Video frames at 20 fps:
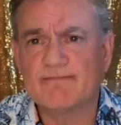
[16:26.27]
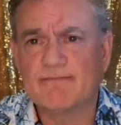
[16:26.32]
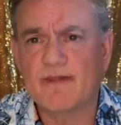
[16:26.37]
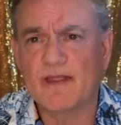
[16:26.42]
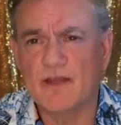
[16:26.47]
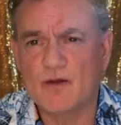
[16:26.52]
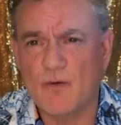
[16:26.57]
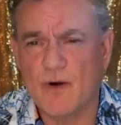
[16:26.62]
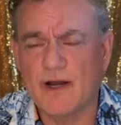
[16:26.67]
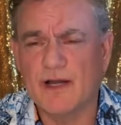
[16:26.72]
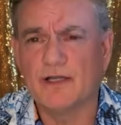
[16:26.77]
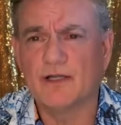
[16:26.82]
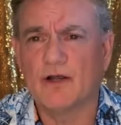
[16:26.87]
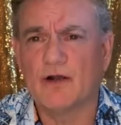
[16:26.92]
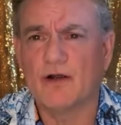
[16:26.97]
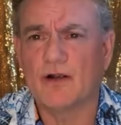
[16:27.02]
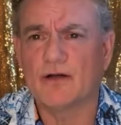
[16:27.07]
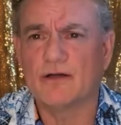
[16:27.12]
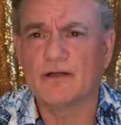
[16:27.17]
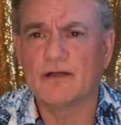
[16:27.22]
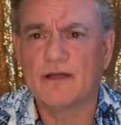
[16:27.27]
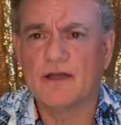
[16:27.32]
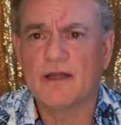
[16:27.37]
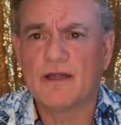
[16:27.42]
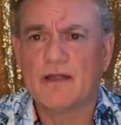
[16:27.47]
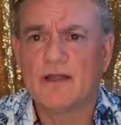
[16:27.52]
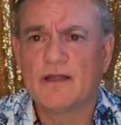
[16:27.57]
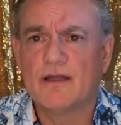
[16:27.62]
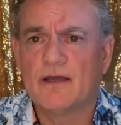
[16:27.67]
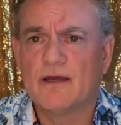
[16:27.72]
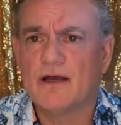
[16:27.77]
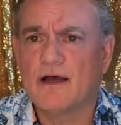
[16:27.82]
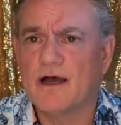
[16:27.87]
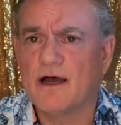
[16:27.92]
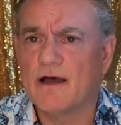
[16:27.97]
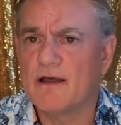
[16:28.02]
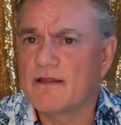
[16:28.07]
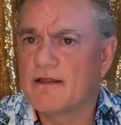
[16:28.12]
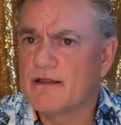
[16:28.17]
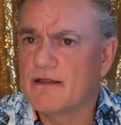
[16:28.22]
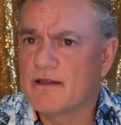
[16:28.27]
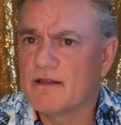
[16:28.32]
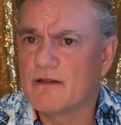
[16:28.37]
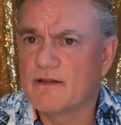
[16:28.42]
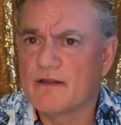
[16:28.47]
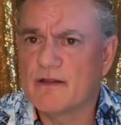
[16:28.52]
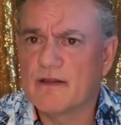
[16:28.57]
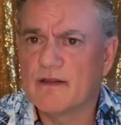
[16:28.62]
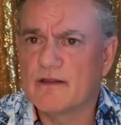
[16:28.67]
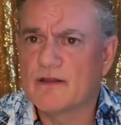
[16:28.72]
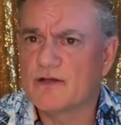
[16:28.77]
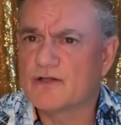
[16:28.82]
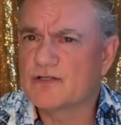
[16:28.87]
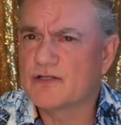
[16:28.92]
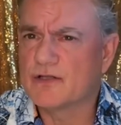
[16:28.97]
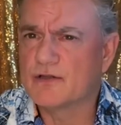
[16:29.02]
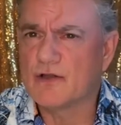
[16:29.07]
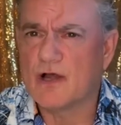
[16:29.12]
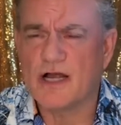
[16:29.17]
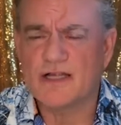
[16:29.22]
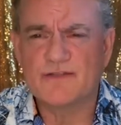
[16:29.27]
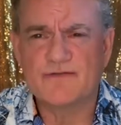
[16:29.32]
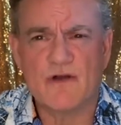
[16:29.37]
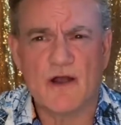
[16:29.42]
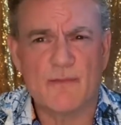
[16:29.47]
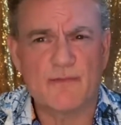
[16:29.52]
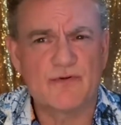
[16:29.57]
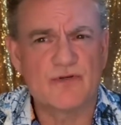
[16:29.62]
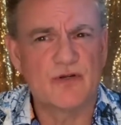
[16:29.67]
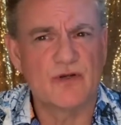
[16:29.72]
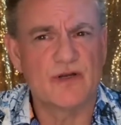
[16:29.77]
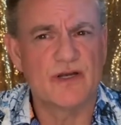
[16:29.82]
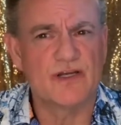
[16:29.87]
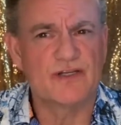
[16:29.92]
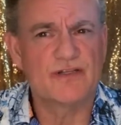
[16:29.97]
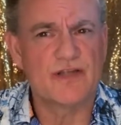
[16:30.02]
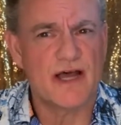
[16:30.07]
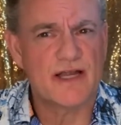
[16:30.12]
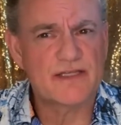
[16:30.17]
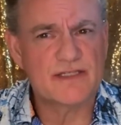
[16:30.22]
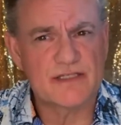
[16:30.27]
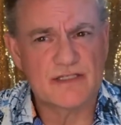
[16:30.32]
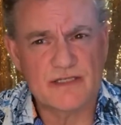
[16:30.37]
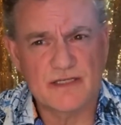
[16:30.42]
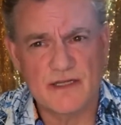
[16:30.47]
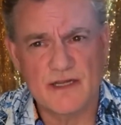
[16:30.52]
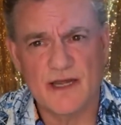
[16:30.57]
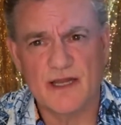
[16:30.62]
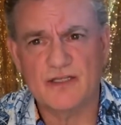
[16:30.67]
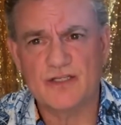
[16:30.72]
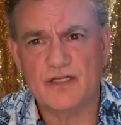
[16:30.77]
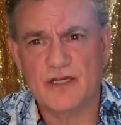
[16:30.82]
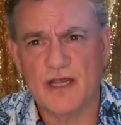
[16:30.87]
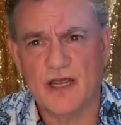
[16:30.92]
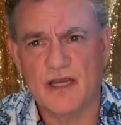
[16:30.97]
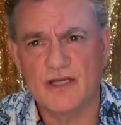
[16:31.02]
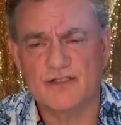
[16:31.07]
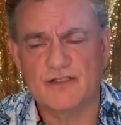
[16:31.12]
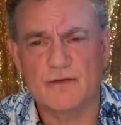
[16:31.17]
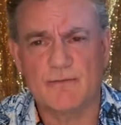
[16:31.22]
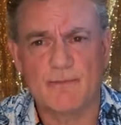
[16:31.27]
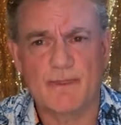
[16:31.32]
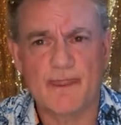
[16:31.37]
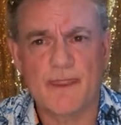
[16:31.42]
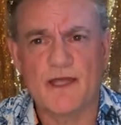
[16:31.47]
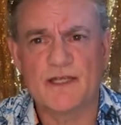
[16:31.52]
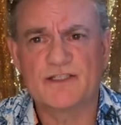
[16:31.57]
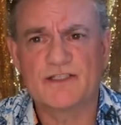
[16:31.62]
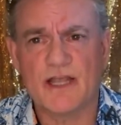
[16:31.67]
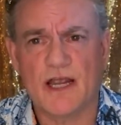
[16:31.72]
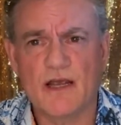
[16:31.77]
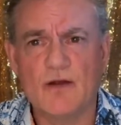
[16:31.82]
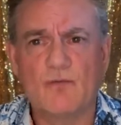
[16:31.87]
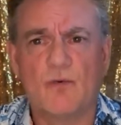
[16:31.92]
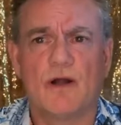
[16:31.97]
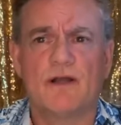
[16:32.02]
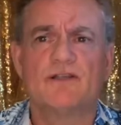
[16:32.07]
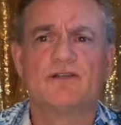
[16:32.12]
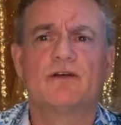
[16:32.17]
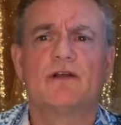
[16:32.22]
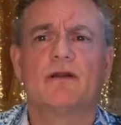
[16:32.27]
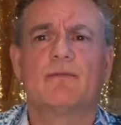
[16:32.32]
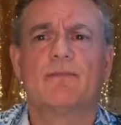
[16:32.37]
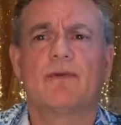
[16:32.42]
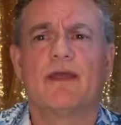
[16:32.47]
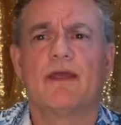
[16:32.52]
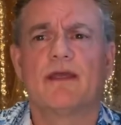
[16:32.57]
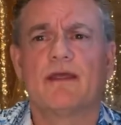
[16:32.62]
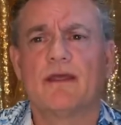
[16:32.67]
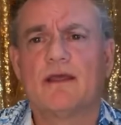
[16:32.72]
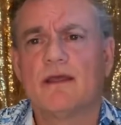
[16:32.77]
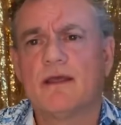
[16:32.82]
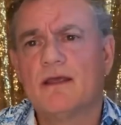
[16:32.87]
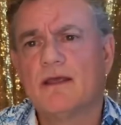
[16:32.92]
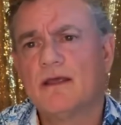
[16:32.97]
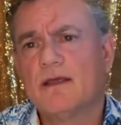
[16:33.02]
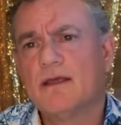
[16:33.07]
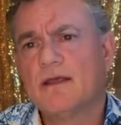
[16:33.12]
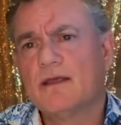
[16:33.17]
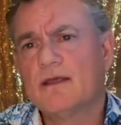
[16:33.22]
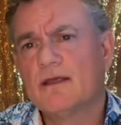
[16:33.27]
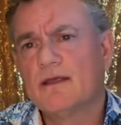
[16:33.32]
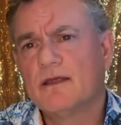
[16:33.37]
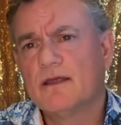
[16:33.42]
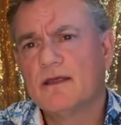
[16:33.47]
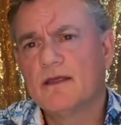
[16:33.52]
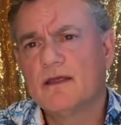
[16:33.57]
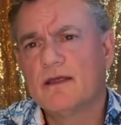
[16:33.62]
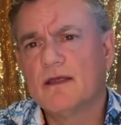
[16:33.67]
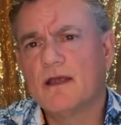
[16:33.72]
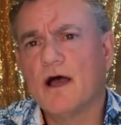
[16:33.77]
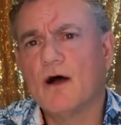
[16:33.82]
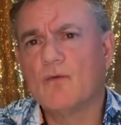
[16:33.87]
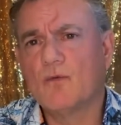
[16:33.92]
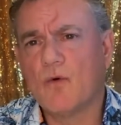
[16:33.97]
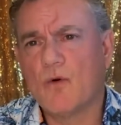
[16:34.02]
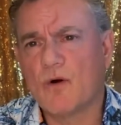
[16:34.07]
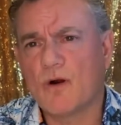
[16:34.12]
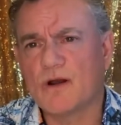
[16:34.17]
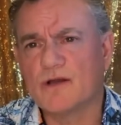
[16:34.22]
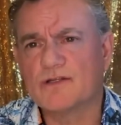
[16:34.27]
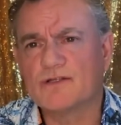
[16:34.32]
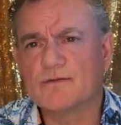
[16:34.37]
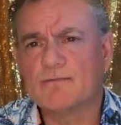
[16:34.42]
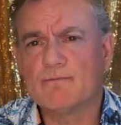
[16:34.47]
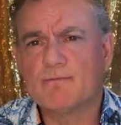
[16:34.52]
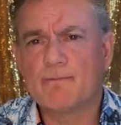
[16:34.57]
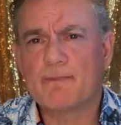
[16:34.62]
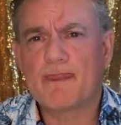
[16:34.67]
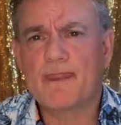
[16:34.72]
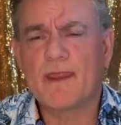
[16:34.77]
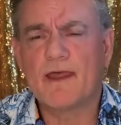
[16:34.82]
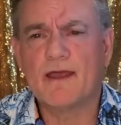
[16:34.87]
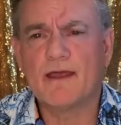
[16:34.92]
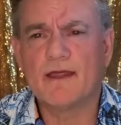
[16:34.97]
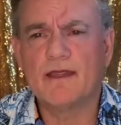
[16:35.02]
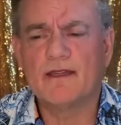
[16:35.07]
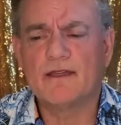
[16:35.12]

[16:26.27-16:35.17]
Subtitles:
you want to learn, uh, there's lots of opportunities. So that's education. The second one is going to be awards. A